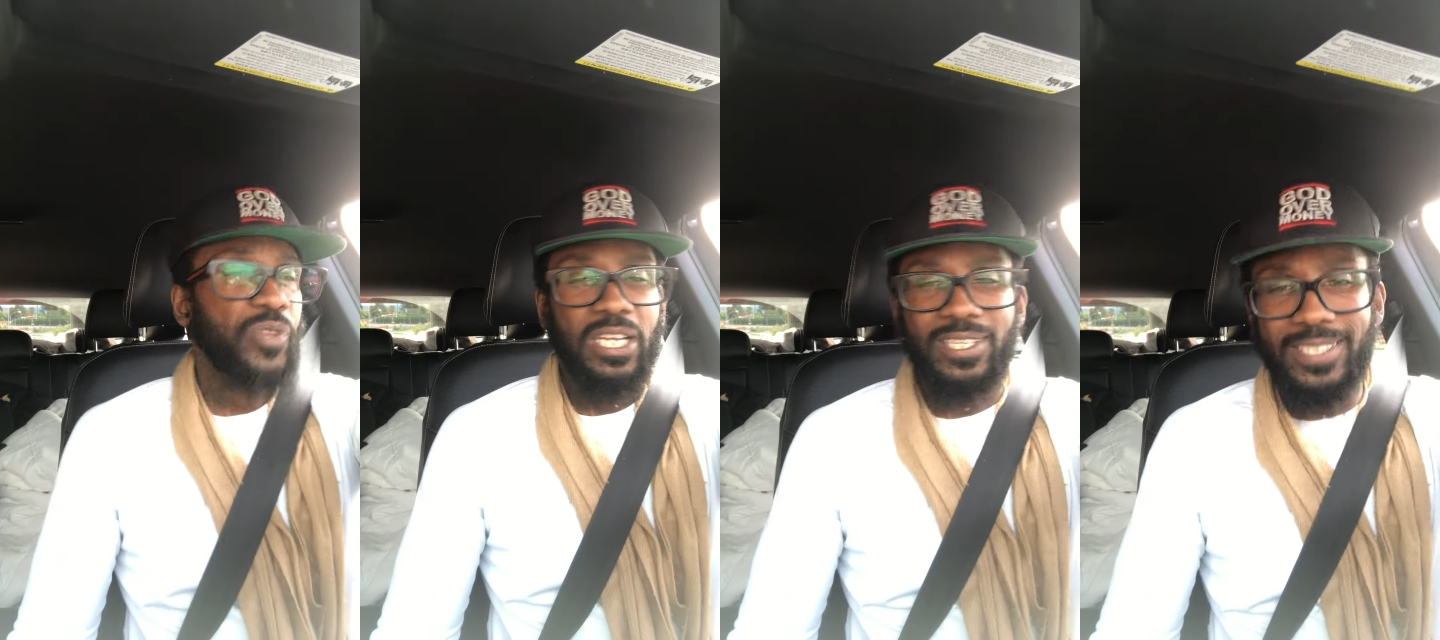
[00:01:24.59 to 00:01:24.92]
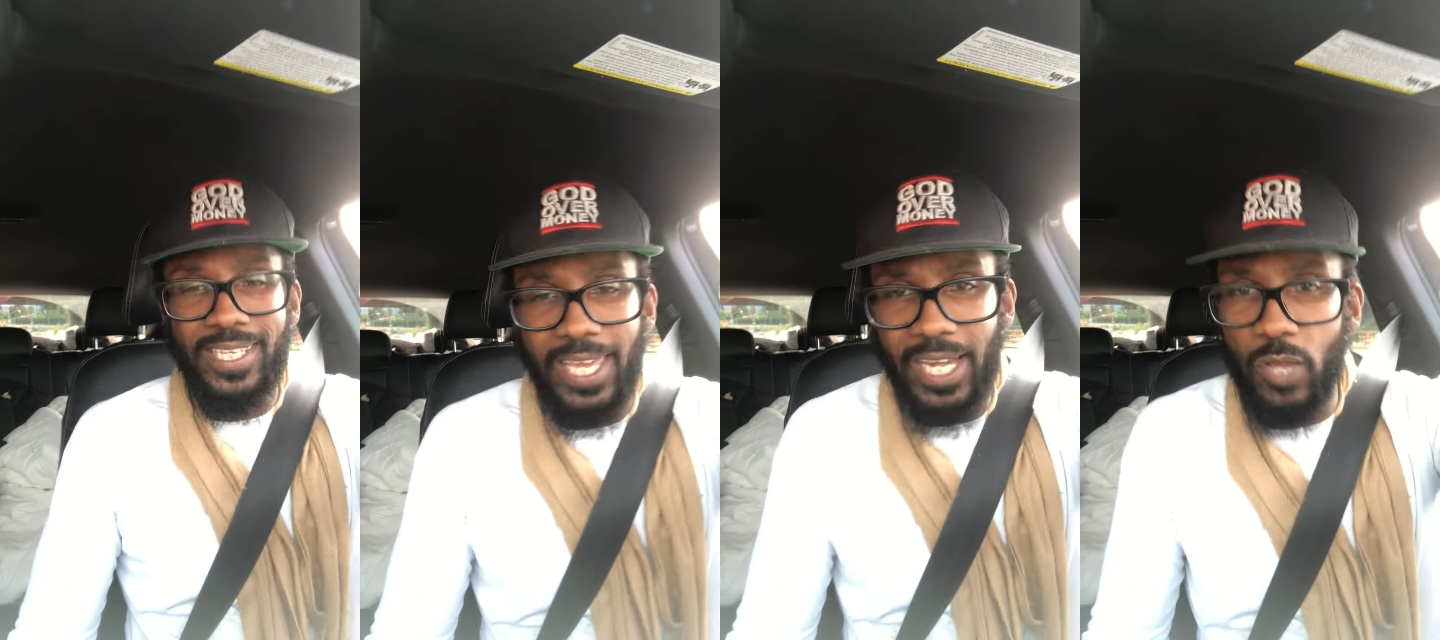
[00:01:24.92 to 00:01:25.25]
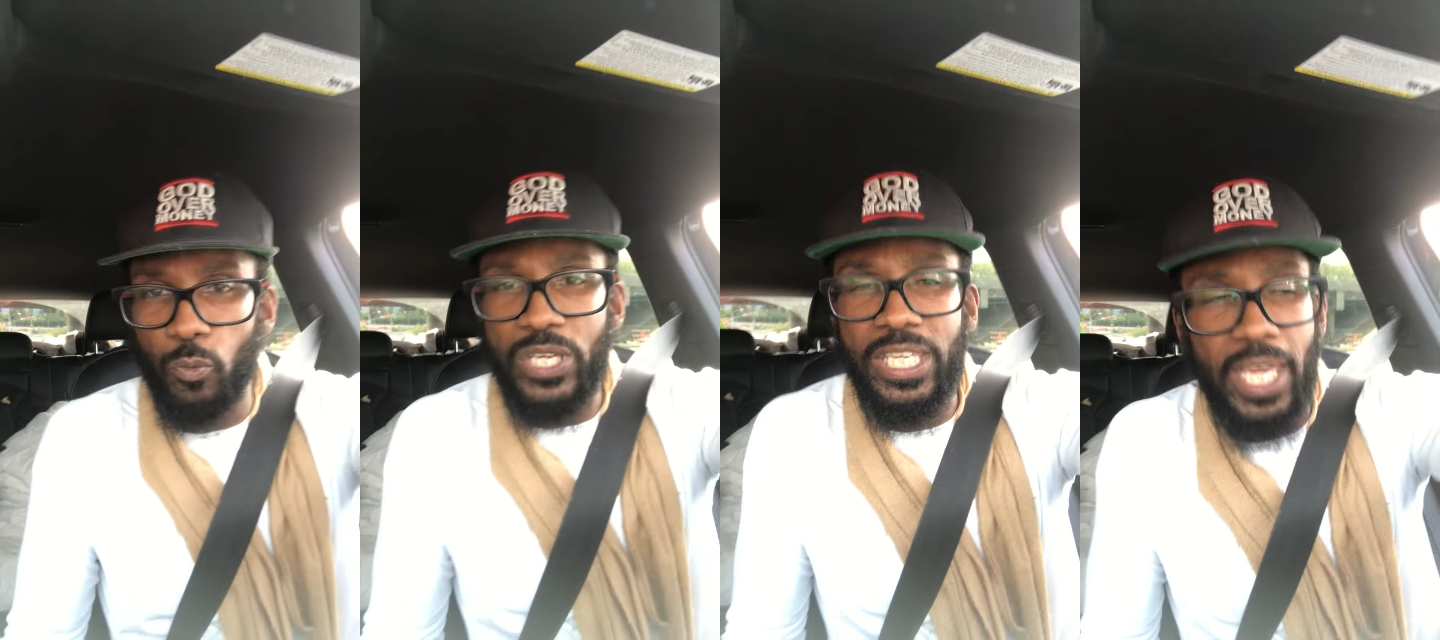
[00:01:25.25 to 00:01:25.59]
Let's get it,
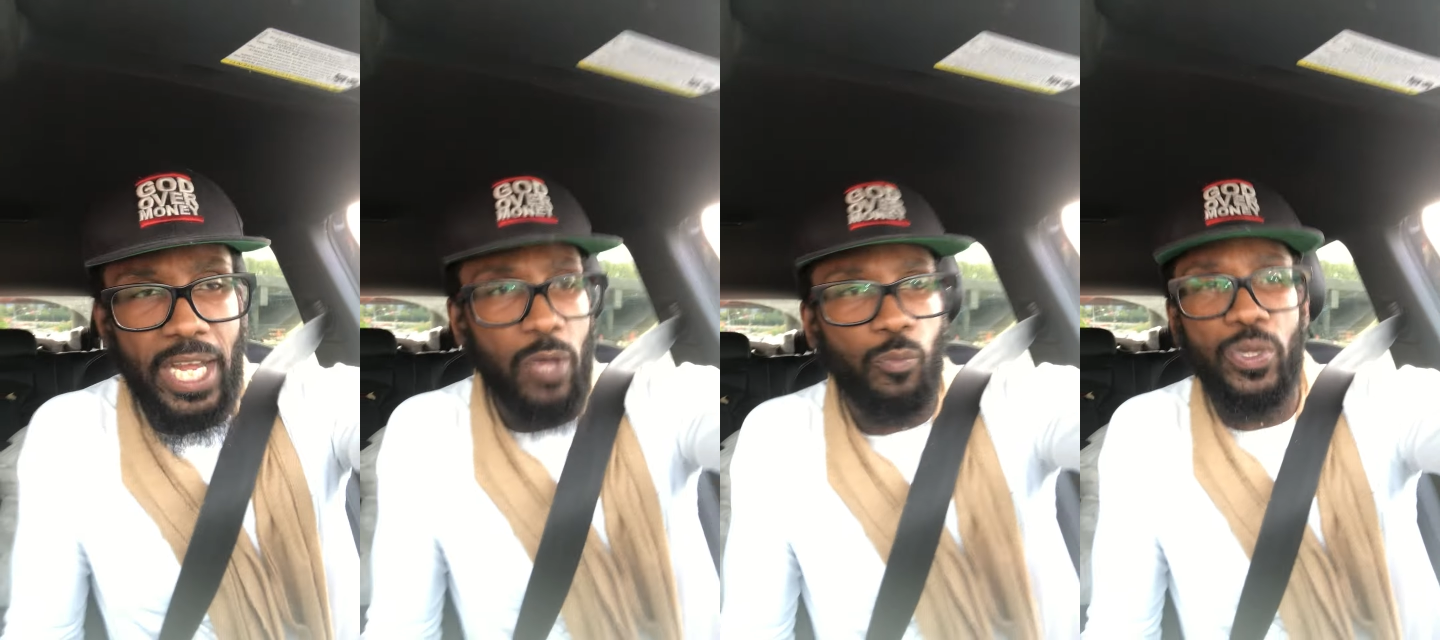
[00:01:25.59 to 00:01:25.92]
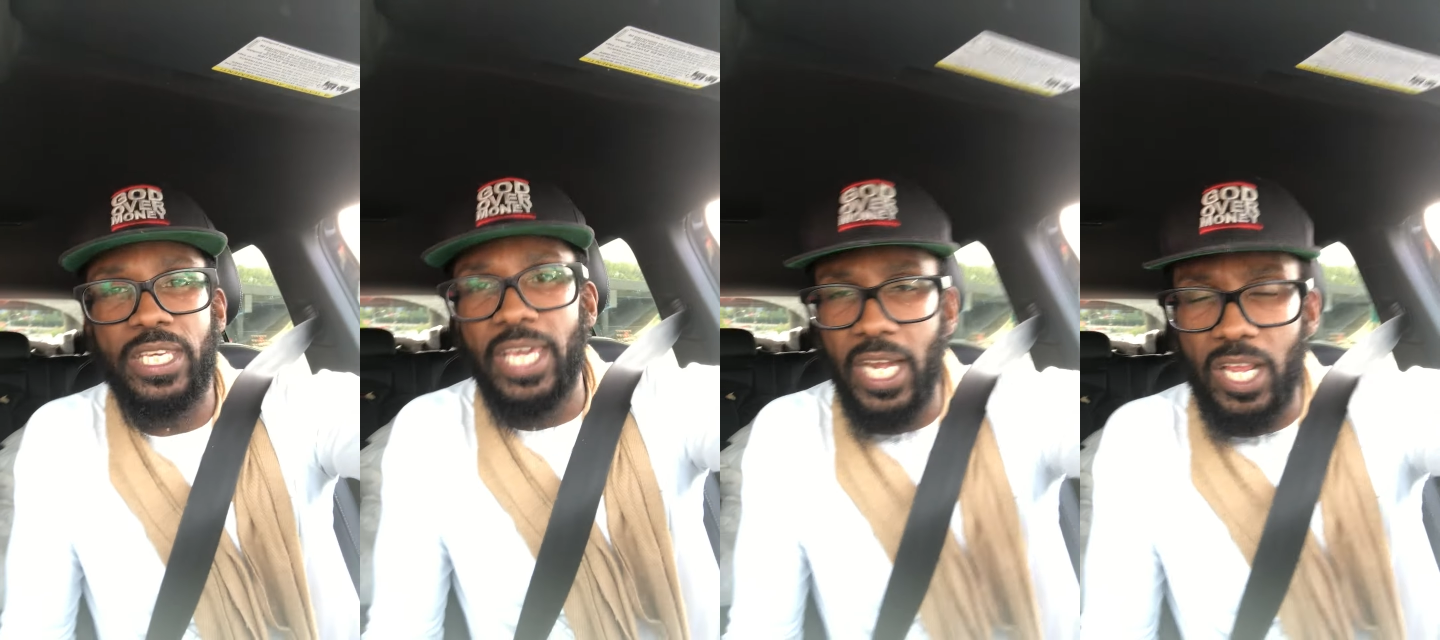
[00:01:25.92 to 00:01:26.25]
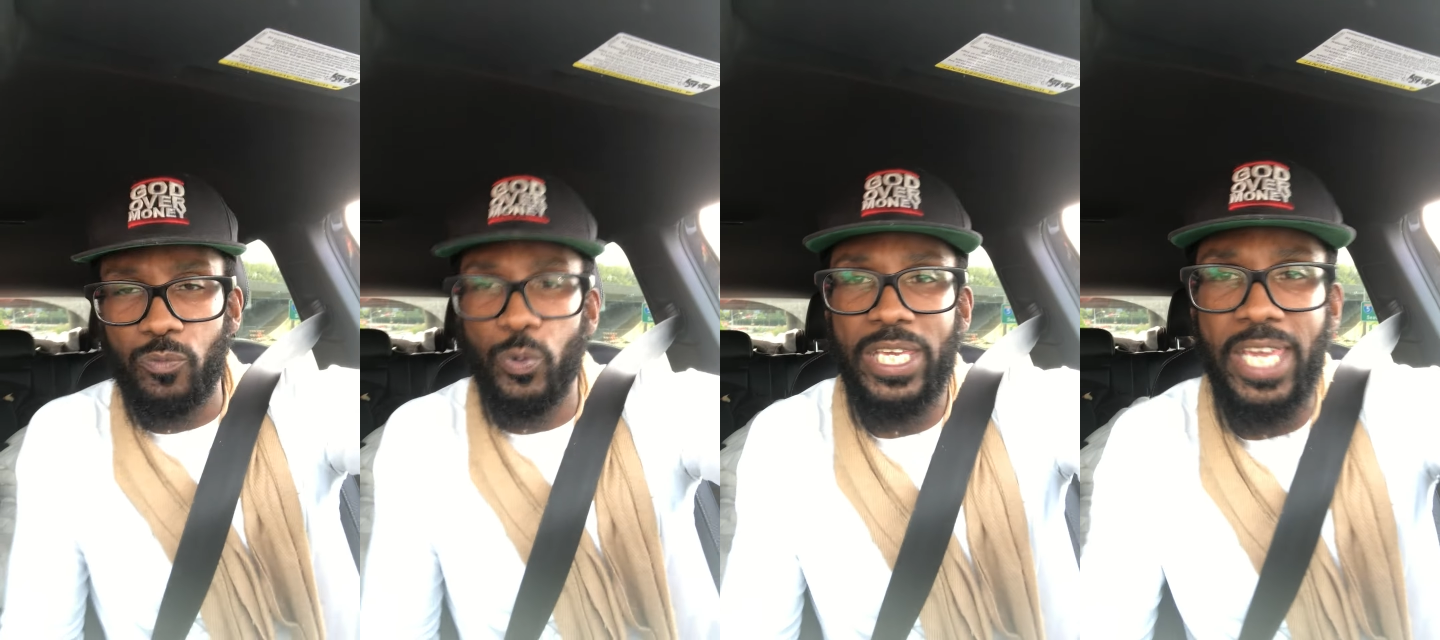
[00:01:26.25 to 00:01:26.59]
we get it, we get it,
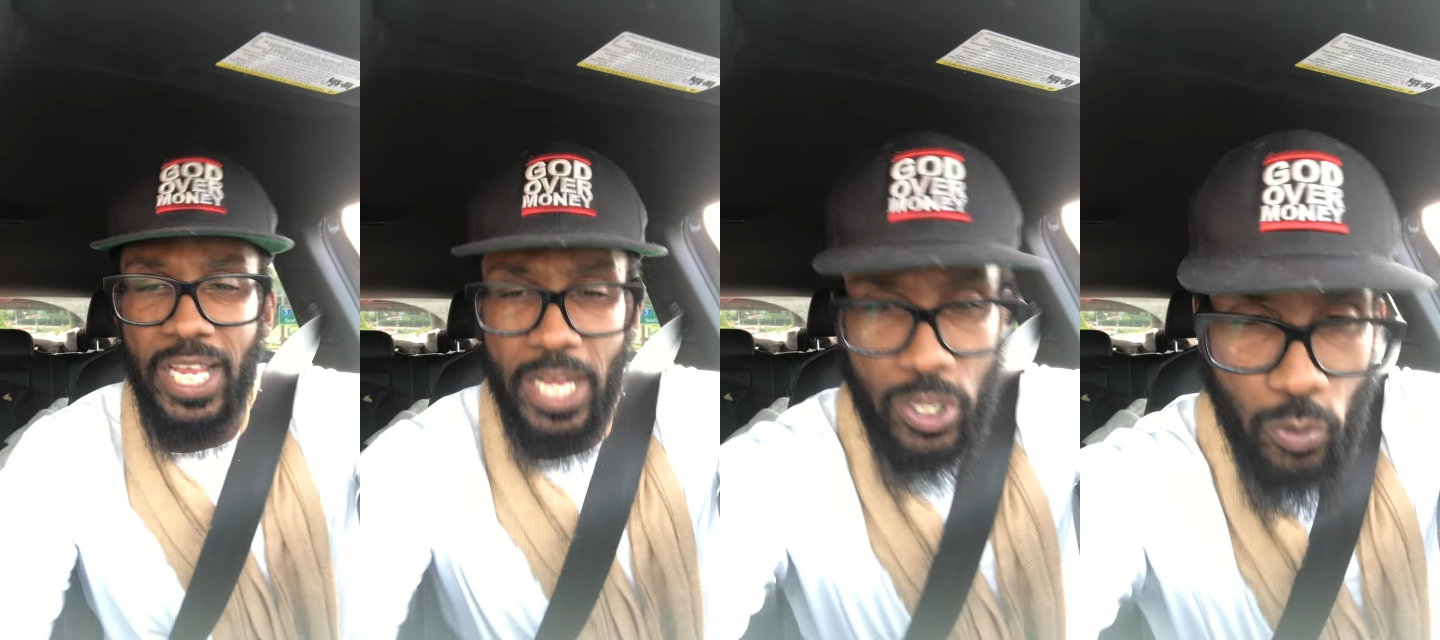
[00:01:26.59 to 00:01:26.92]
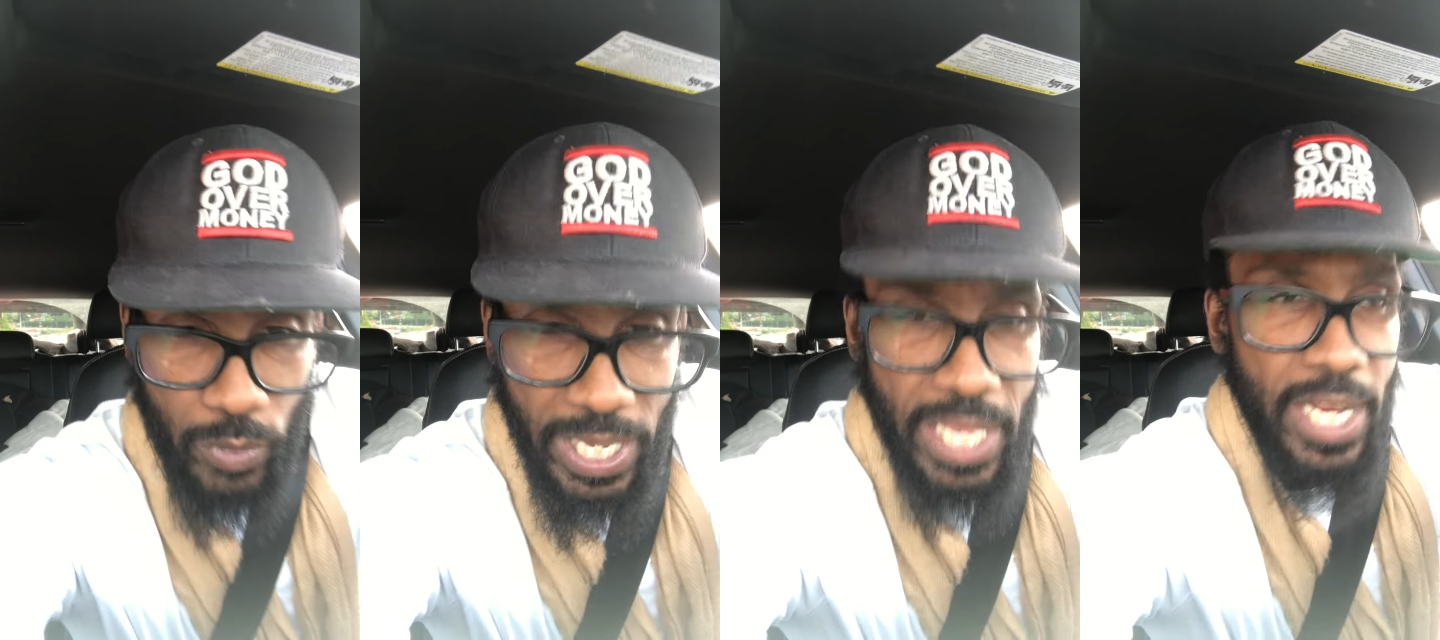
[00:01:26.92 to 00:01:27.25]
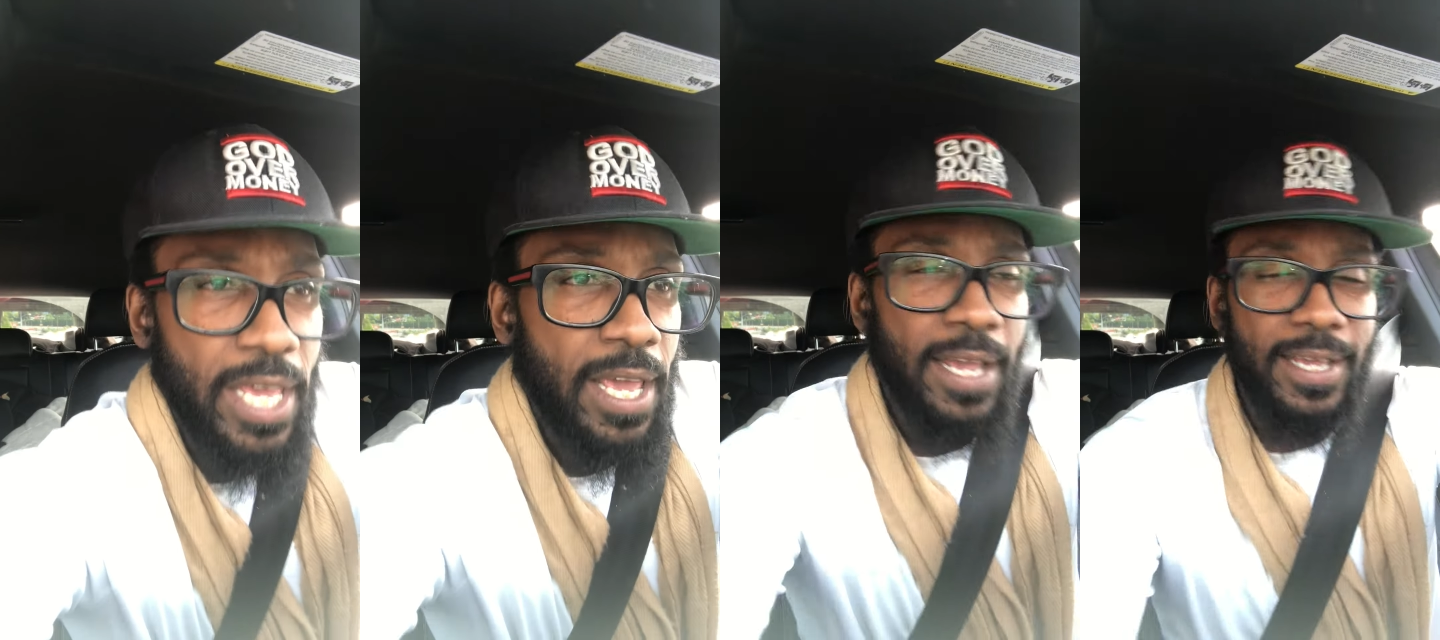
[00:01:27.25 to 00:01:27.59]
we get it, you get it.